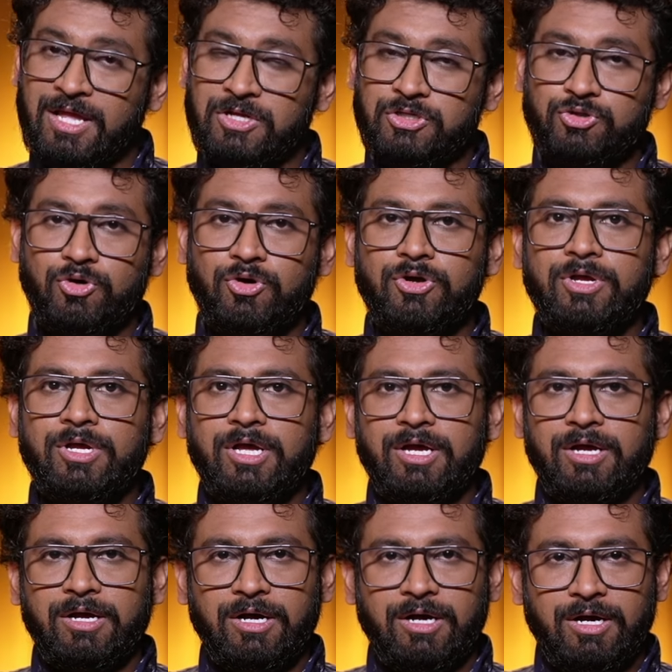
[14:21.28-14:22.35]
So
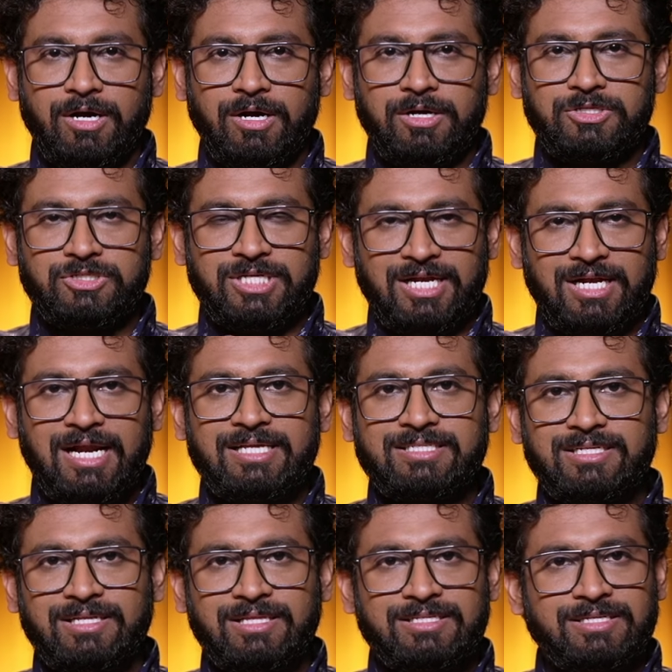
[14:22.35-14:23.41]

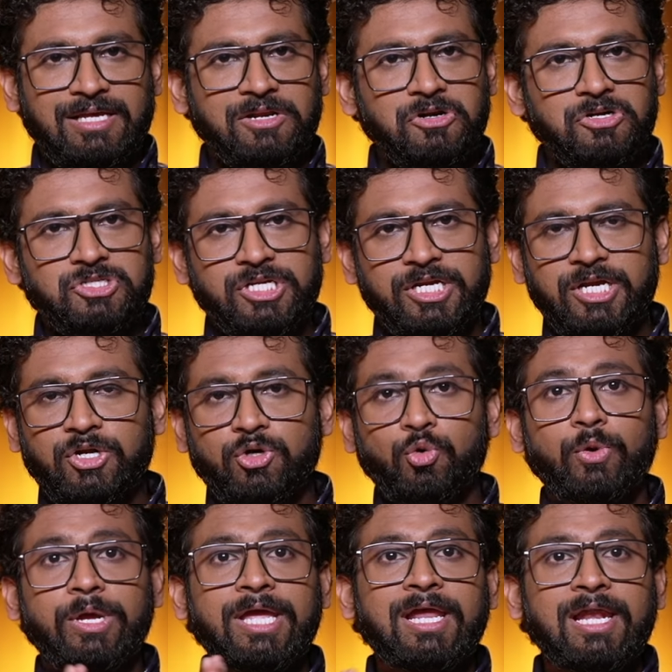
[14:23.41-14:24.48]
channelizing this energy
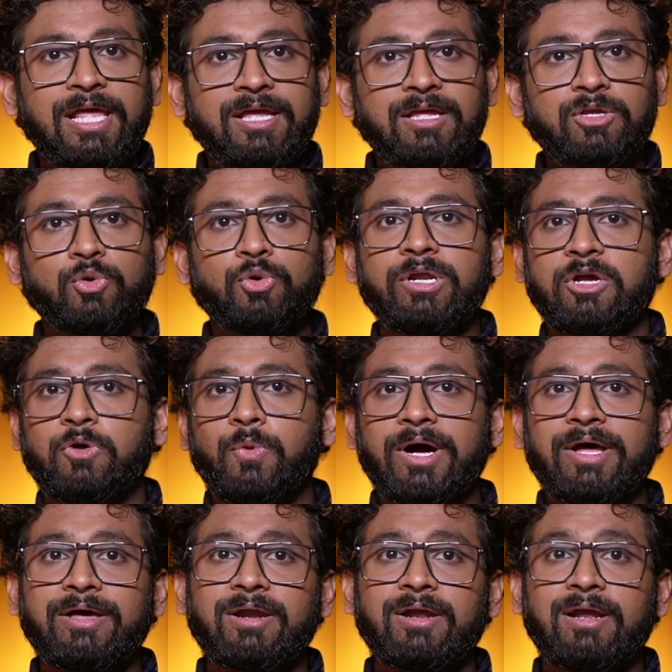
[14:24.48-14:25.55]
to healing, you
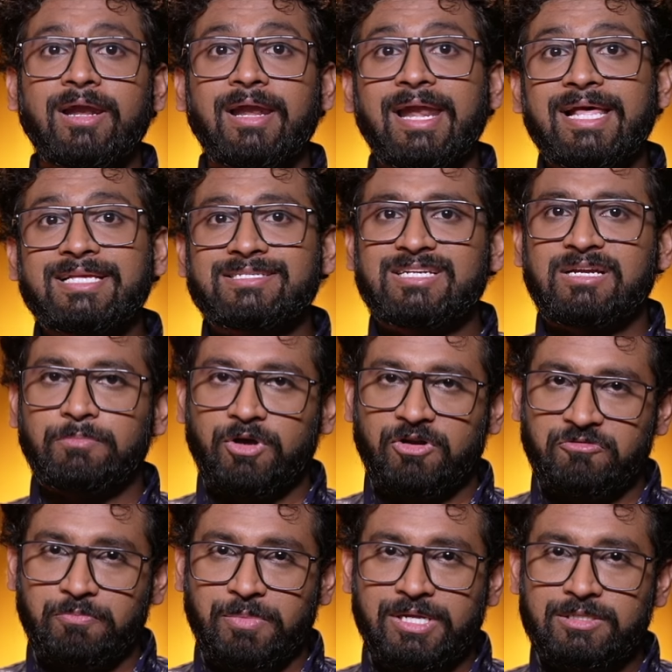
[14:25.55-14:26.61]
require less number
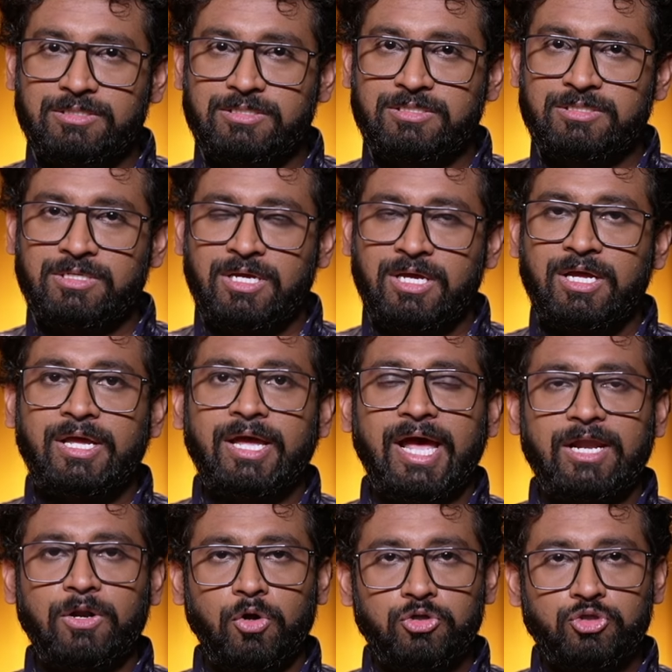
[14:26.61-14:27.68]
of meals,
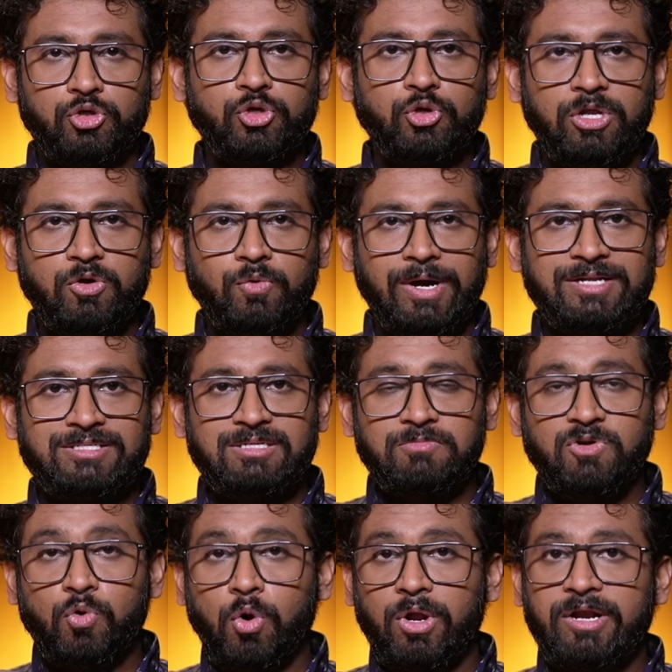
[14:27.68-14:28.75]
and also you require some
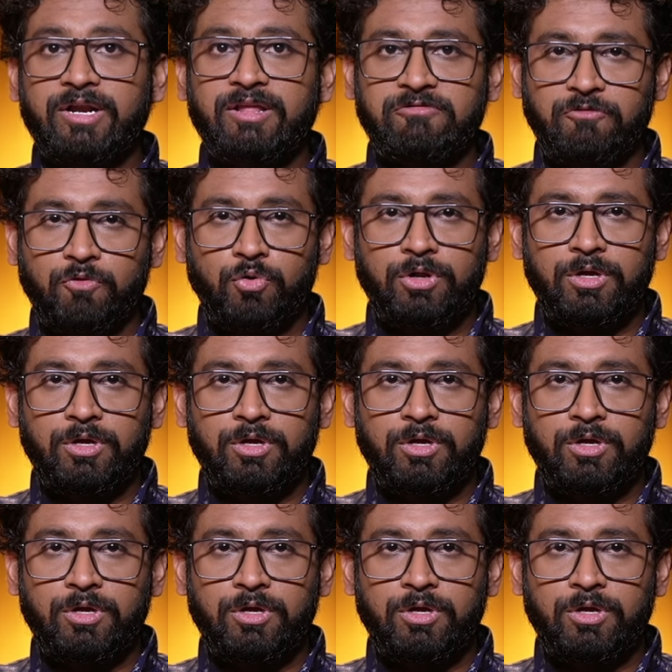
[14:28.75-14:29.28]
quality food.